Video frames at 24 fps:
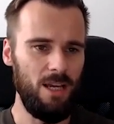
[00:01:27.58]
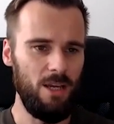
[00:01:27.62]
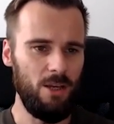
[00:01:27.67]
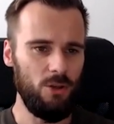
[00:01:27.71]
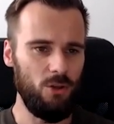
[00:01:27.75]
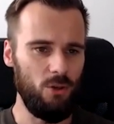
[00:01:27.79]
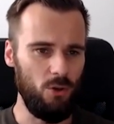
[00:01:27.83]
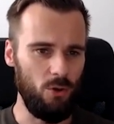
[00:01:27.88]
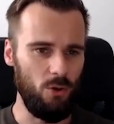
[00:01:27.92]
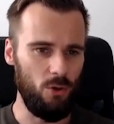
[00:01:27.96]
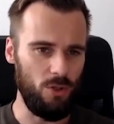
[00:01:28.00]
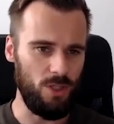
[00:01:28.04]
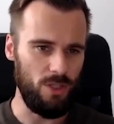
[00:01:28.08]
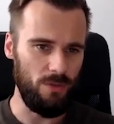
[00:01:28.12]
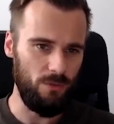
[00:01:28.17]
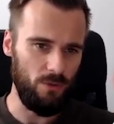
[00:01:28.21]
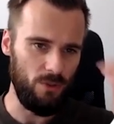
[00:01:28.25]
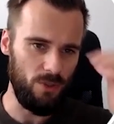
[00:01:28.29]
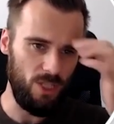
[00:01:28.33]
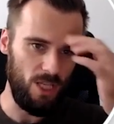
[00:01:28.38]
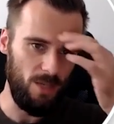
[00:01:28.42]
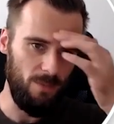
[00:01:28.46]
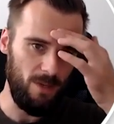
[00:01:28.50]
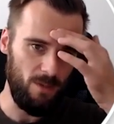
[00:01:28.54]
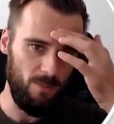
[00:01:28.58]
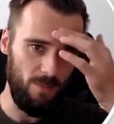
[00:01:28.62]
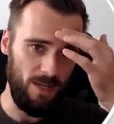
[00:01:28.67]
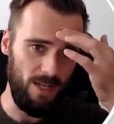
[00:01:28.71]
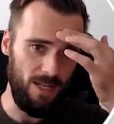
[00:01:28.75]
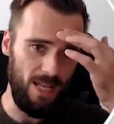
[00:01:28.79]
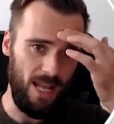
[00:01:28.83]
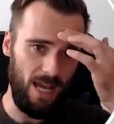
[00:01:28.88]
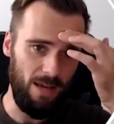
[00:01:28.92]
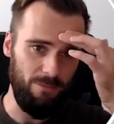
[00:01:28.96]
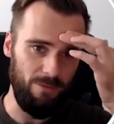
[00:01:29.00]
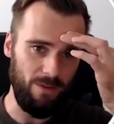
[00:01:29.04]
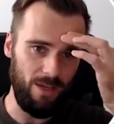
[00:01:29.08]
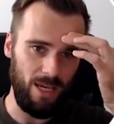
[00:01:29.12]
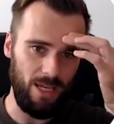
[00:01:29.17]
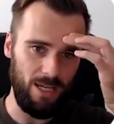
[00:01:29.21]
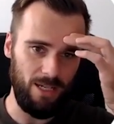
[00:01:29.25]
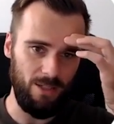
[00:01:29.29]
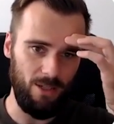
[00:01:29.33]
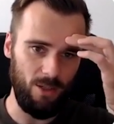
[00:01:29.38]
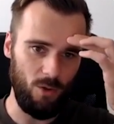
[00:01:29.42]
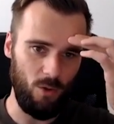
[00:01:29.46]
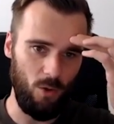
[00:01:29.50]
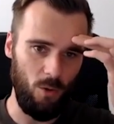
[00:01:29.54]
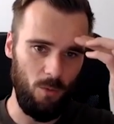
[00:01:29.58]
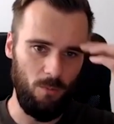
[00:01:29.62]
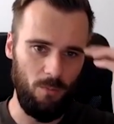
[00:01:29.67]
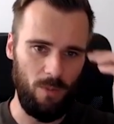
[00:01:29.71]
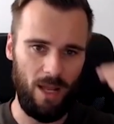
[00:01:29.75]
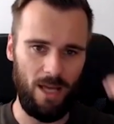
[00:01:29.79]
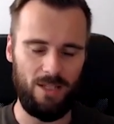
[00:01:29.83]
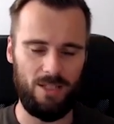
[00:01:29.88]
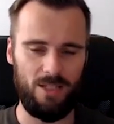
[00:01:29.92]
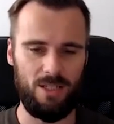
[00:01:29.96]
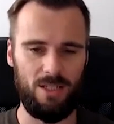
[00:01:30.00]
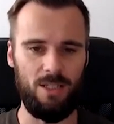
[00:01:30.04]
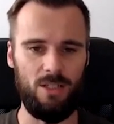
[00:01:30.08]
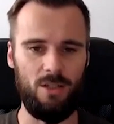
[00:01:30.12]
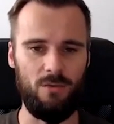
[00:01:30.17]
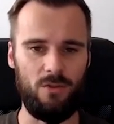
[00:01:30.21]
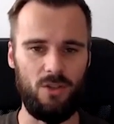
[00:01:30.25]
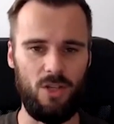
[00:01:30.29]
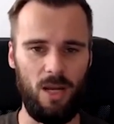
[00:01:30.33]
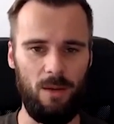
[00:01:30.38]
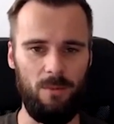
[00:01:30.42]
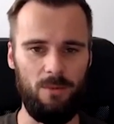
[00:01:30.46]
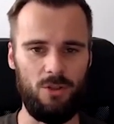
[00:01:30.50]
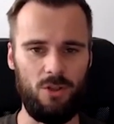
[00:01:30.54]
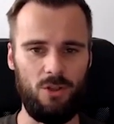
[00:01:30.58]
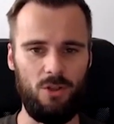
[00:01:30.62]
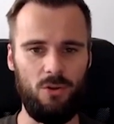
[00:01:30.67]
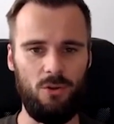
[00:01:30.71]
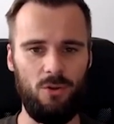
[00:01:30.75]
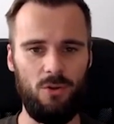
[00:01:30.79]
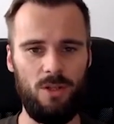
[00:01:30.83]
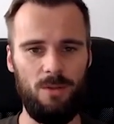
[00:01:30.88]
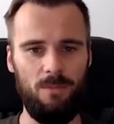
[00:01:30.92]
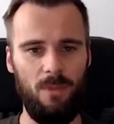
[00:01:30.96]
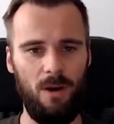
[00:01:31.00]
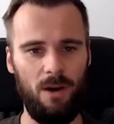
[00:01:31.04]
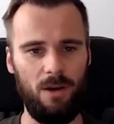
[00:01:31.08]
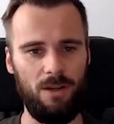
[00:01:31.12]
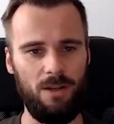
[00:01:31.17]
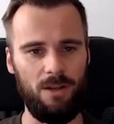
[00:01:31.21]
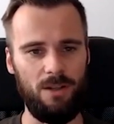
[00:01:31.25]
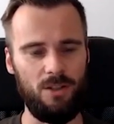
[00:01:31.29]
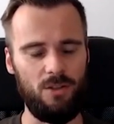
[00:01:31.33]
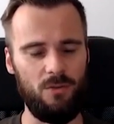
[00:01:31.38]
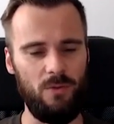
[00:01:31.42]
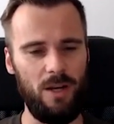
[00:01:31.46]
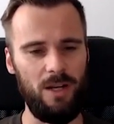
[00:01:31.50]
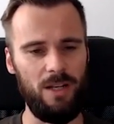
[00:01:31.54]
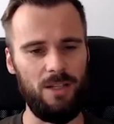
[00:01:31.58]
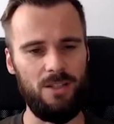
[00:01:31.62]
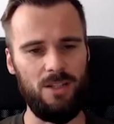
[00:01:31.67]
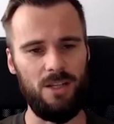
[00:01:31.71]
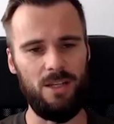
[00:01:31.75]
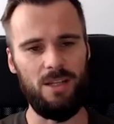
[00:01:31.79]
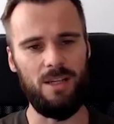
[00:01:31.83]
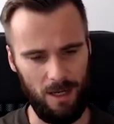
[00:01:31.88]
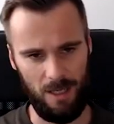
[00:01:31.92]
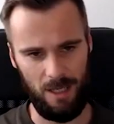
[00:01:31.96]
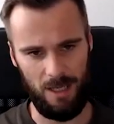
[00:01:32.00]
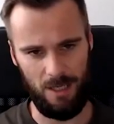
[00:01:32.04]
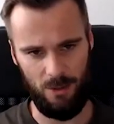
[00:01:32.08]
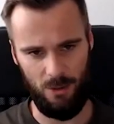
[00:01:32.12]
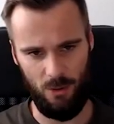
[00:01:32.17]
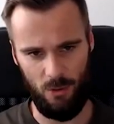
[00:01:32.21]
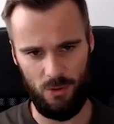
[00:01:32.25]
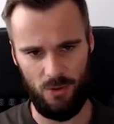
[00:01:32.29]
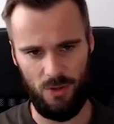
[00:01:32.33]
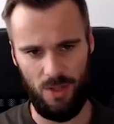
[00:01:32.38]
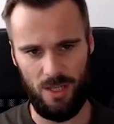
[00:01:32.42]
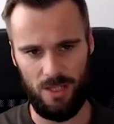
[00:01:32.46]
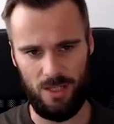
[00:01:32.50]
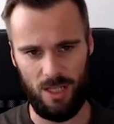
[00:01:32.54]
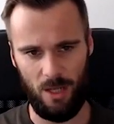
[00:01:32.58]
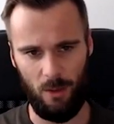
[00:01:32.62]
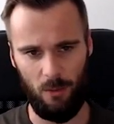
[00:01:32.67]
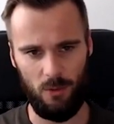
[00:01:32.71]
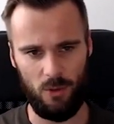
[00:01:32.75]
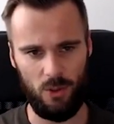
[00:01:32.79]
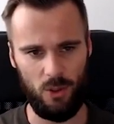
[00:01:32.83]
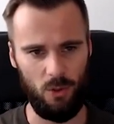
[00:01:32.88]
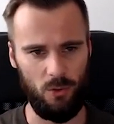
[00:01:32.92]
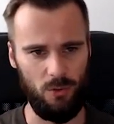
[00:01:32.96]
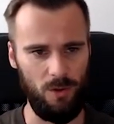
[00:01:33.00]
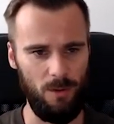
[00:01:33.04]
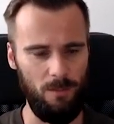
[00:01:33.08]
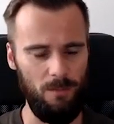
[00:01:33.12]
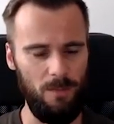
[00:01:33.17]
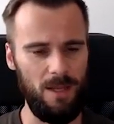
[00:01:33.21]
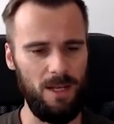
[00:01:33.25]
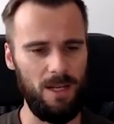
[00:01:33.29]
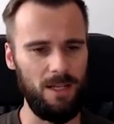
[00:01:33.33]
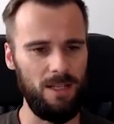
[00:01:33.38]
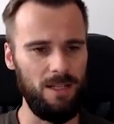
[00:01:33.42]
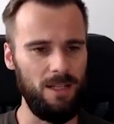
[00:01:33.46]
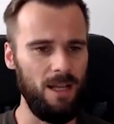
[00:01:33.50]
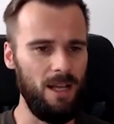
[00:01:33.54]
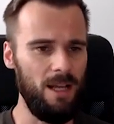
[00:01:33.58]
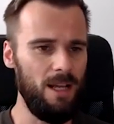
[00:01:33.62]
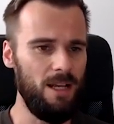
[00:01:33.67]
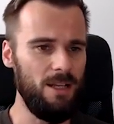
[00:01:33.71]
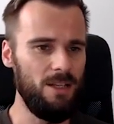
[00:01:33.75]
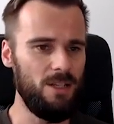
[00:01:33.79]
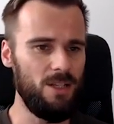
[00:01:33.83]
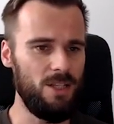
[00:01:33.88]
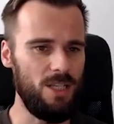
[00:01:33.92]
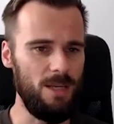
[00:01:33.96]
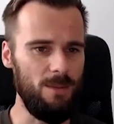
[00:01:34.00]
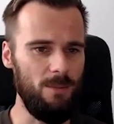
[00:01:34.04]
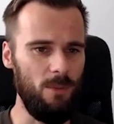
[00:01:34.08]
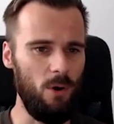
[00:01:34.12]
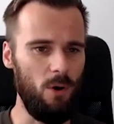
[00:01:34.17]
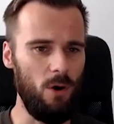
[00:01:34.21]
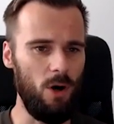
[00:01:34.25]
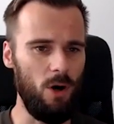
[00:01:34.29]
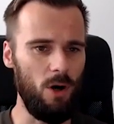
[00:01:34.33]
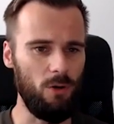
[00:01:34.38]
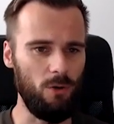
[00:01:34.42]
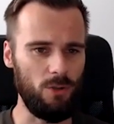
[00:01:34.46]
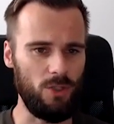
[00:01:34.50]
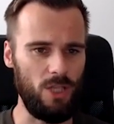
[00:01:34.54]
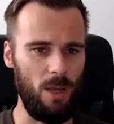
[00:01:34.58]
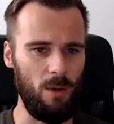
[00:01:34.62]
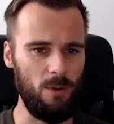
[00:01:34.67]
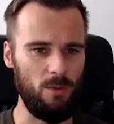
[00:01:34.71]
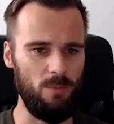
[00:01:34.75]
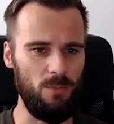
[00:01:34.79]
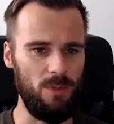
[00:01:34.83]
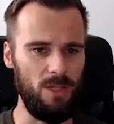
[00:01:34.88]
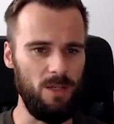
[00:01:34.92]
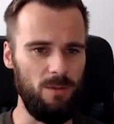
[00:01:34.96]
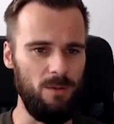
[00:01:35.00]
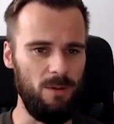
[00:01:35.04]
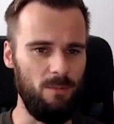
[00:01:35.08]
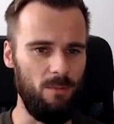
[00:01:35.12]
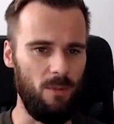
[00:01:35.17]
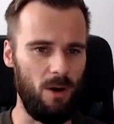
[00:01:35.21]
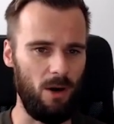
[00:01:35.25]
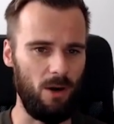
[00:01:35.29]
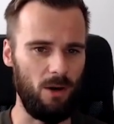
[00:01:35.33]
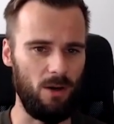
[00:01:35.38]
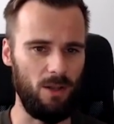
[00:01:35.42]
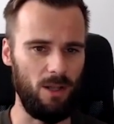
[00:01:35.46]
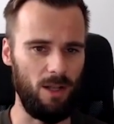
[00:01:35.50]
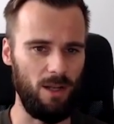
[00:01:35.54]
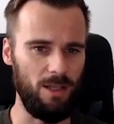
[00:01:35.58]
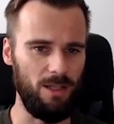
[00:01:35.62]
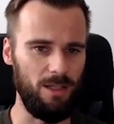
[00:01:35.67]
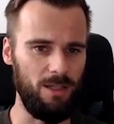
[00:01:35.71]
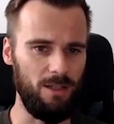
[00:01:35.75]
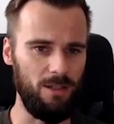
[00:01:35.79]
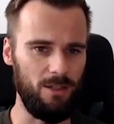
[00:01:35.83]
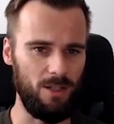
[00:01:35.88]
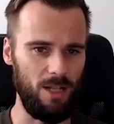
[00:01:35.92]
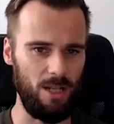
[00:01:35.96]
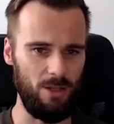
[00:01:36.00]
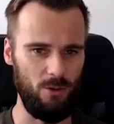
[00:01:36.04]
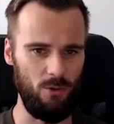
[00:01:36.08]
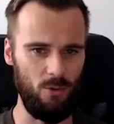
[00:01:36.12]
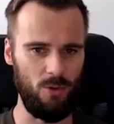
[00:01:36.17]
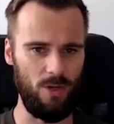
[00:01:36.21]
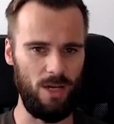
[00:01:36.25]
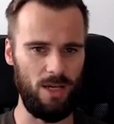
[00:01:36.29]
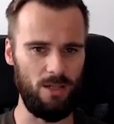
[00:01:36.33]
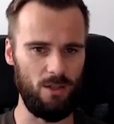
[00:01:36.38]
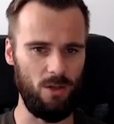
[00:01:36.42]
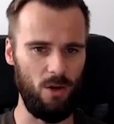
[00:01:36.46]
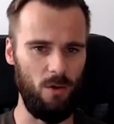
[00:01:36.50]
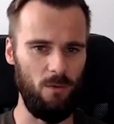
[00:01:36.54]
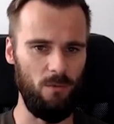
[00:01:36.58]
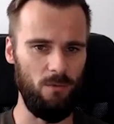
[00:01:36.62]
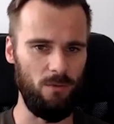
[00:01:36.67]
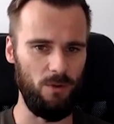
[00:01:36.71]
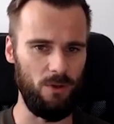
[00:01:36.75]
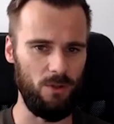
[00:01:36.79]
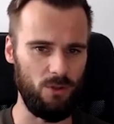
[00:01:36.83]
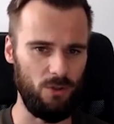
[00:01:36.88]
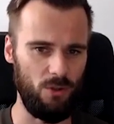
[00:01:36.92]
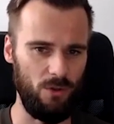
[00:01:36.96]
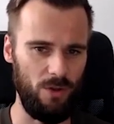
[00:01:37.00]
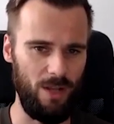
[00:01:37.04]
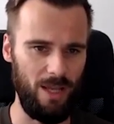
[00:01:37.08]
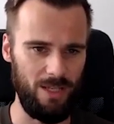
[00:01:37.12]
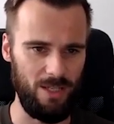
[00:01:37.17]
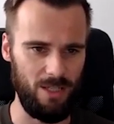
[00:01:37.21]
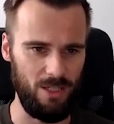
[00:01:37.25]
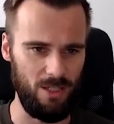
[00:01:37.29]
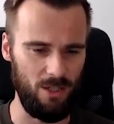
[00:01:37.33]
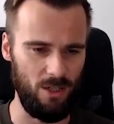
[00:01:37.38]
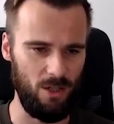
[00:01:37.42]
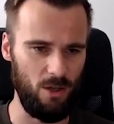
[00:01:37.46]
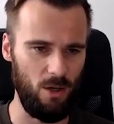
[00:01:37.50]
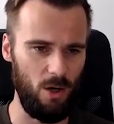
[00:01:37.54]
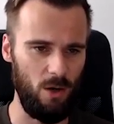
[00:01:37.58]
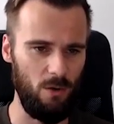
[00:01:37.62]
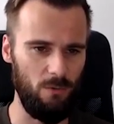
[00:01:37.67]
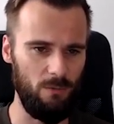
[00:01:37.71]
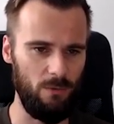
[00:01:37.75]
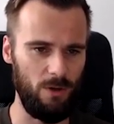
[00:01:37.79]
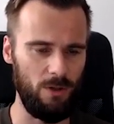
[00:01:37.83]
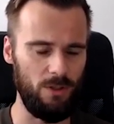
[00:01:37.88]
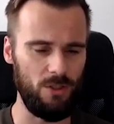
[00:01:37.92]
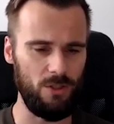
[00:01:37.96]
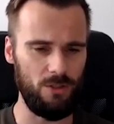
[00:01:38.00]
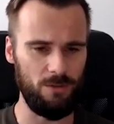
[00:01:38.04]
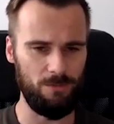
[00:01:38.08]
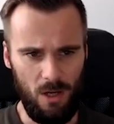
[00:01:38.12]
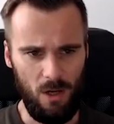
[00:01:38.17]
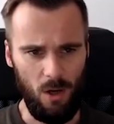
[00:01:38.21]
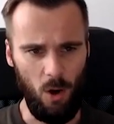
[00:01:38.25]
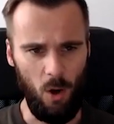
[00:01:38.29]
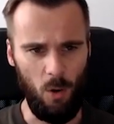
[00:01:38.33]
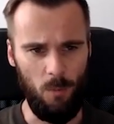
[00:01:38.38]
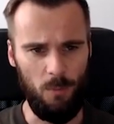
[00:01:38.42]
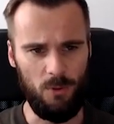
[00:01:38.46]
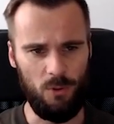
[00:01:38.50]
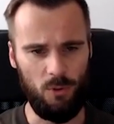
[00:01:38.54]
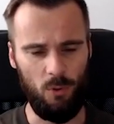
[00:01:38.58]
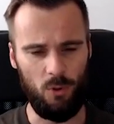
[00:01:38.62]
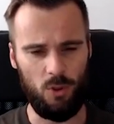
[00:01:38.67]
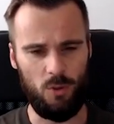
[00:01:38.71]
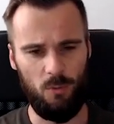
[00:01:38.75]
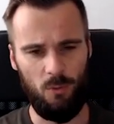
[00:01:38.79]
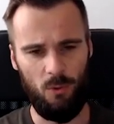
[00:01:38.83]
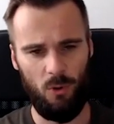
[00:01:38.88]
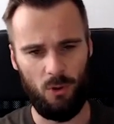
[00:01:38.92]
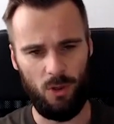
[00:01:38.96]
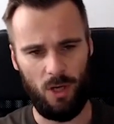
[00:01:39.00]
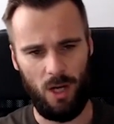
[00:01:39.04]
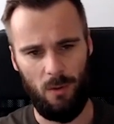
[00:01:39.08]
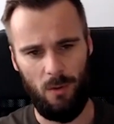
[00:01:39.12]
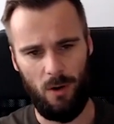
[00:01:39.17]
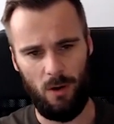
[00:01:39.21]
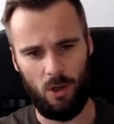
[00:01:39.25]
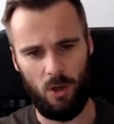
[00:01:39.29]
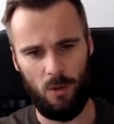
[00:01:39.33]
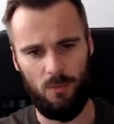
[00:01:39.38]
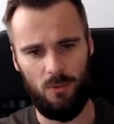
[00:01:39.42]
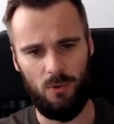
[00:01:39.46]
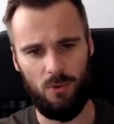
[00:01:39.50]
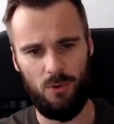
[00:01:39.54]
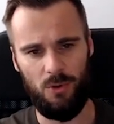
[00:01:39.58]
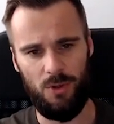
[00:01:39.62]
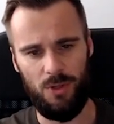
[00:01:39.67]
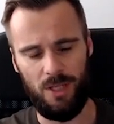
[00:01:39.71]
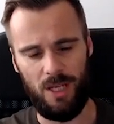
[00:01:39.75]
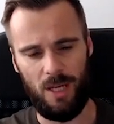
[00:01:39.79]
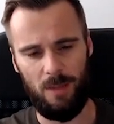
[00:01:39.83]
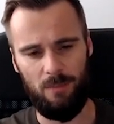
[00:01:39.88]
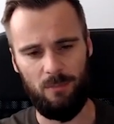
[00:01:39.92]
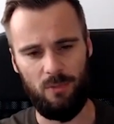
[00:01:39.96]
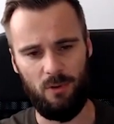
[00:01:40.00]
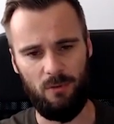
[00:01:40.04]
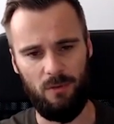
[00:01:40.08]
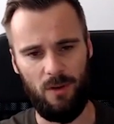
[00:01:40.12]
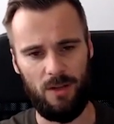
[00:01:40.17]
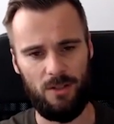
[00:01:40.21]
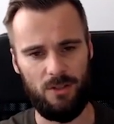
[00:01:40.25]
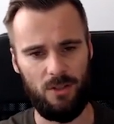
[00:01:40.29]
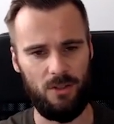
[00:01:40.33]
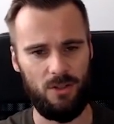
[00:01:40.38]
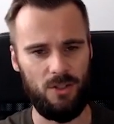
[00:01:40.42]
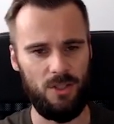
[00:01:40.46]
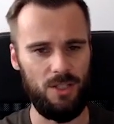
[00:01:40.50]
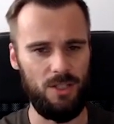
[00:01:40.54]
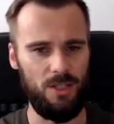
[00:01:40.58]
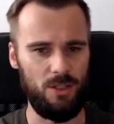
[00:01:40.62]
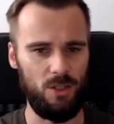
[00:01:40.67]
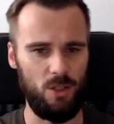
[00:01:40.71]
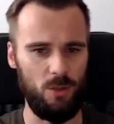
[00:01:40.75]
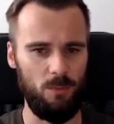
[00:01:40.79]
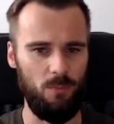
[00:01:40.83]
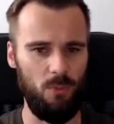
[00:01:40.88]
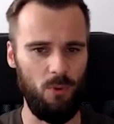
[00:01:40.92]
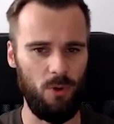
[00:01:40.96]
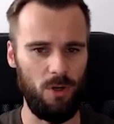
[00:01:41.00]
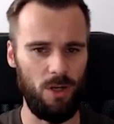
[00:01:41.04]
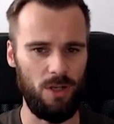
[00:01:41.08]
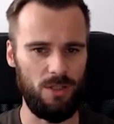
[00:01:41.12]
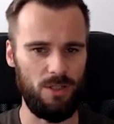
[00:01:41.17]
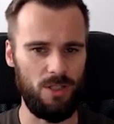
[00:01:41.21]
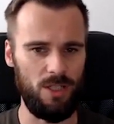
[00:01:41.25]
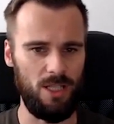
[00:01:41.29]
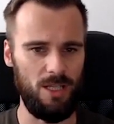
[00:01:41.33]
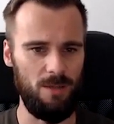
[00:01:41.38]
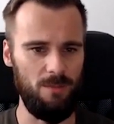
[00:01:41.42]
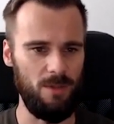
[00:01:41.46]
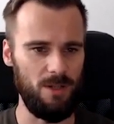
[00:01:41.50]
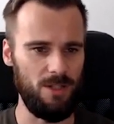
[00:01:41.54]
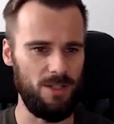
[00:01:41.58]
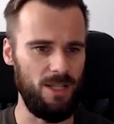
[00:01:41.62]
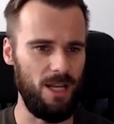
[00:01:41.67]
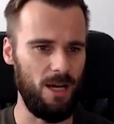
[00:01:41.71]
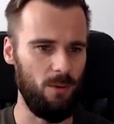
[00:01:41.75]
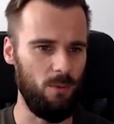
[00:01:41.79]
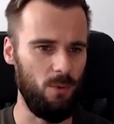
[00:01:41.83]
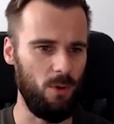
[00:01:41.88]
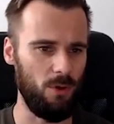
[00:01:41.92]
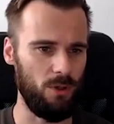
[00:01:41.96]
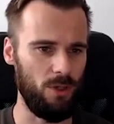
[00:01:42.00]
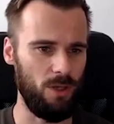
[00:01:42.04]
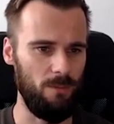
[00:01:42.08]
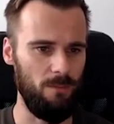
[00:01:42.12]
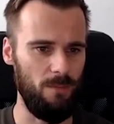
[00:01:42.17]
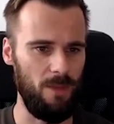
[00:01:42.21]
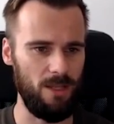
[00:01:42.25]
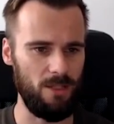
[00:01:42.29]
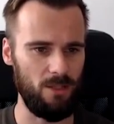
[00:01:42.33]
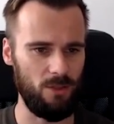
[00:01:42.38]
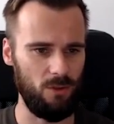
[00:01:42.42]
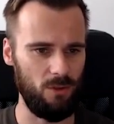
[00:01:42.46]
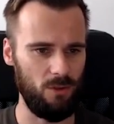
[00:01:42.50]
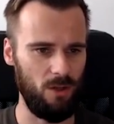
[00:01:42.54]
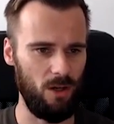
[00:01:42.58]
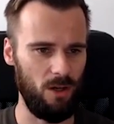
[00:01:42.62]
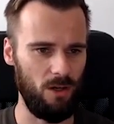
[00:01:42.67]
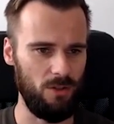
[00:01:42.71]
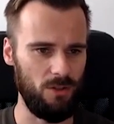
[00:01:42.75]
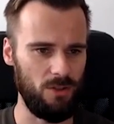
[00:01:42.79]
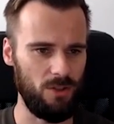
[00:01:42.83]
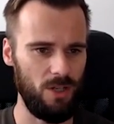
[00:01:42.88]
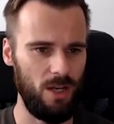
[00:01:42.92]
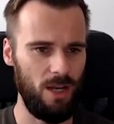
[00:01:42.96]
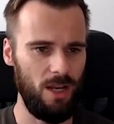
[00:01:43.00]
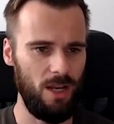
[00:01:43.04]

Curious if your team has been navigating the complexities of cybersecurity marketing strategy. It used this, I will show you in a minute. CMO Huddles helps B2B marketing leaders like you gain confidence, connection, and coverage. Open to exploring how our community can provide strategic support and seamless networking. Best regards.